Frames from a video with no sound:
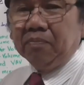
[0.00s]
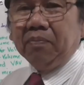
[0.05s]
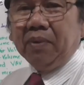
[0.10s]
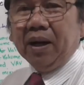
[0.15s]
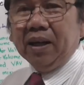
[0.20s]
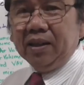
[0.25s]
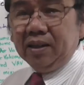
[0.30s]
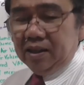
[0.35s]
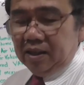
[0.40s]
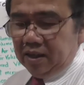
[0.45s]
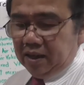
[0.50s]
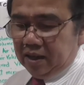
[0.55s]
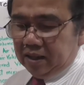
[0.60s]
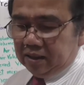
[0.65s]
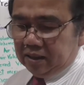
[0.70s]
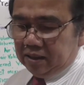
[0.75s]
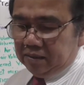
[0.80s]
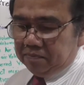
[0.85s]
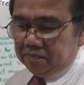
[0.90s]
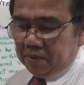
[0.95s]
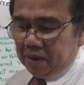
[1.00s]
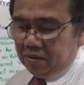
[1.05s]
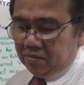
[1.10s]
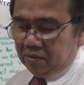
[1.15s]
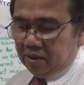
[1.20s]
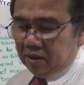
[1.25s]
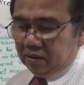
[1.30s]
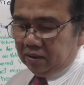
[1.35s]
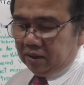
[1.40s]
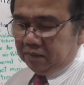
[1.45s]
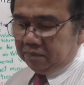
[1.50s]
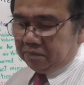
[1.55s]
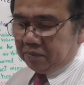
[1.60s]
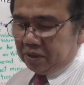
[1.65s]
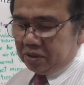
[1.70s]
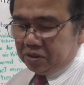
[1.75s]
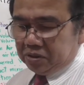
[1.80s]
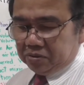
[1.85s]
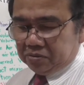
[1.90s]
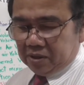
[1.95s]
Pan inlet and pan outlet
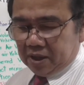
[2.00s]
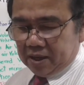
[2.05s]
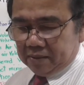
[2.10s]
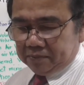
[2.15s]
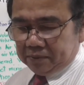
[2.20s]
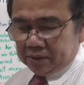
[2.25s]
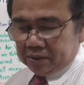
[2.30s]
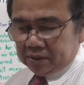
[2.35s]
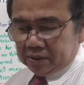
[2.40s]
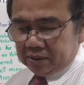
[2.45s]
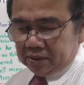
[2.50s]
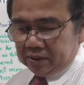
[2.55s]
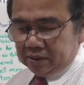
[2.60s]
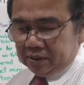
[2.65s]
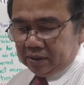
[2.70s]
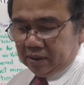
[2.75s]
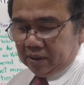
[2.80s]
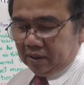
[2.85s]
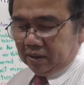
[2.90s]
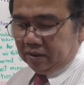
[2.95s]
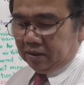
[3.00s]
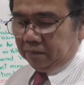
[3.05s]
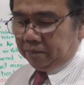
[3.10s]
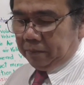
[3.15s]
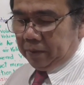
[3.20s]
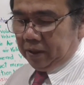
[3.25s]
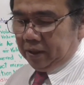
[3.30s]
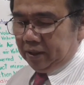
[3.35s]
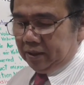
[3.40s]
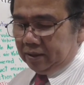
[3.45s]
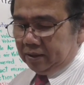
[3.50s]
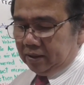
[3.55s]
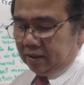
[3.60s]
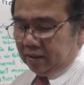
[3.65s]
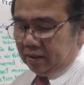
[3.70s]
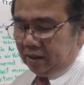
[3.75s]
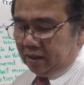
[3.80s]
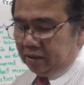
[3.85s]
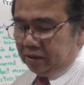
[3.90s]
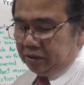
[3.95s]
pressure drops, the fittings
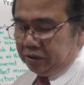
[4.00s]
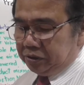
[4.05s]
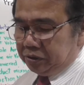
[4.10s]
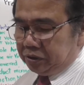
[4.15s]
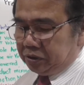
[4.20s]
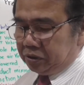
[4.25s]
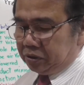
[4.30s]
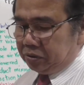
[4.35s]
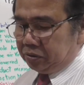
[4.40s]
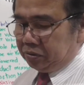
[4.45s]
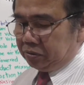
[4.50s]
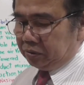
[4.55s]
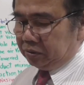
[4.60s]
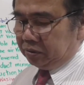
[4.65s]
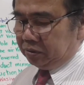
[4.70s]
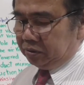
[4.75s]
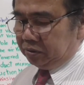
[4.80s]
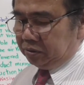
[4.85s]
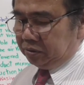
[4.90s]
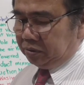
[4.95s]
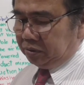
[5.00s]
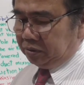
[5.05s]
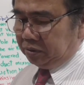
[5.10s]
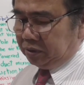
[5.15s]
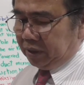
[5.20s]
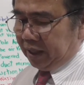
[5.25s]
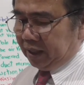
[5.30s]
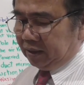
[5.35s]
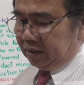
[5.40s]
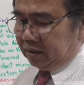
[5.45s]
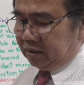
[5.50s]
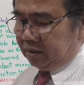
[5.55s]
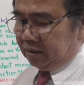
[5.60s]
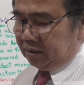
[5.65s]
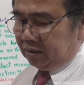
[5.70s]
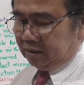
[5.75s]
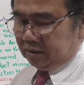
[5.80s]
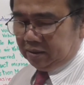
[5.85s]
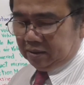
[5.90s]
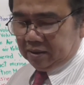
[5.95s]
that are used to connect
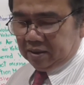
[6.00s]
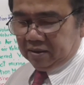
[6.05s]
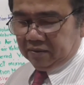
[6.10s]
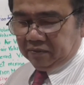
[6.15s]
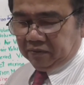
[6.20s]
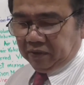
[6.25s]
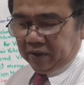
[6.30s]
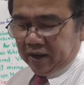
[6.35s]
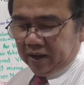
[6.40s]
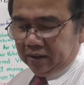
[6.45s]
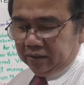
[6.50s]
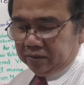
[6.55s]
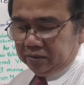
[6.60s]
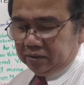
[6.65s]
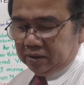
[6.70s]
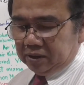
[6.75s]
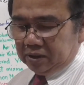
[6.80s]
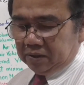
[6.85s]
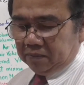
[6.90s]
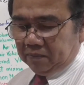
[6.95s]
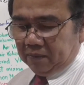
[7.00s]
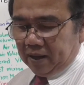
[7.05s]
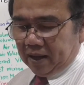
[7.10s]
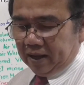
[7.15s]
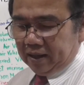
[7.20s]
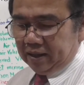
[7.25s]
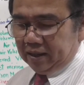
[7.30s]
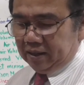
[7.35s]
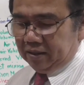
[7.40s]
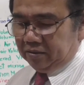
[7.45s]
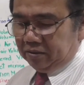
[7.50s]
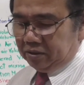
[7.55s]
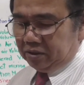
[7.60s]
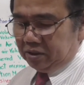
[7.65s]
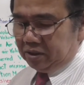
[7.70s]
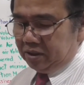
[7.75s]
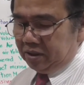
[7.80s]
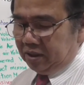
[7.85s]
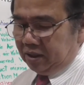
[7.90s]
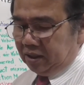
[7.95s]
the fan to the supply and
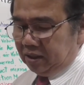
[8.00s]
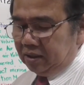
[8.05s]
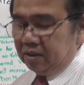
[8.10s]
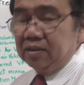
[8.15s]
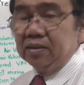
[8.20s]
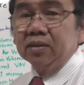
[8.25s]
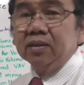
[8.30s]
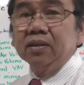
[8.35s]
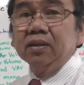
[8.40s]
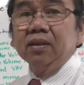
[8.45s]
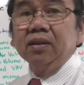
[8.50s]
return duct,